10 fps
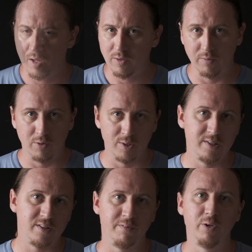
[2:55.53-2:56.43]
So of course
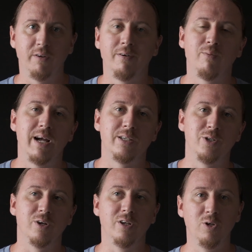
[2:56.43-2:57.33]
there's a few different ways
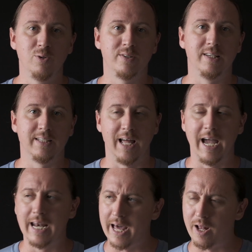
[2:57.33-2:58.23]
you can use this
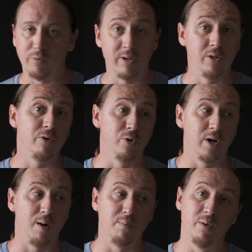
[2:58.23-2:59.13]
light, and I'll run you through a
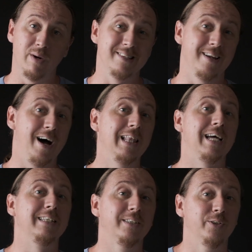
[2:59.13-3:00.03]
couple of the ways that I
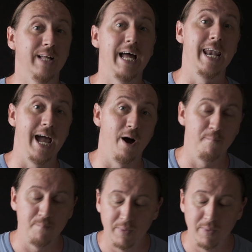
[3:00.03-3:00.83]
like to do that now.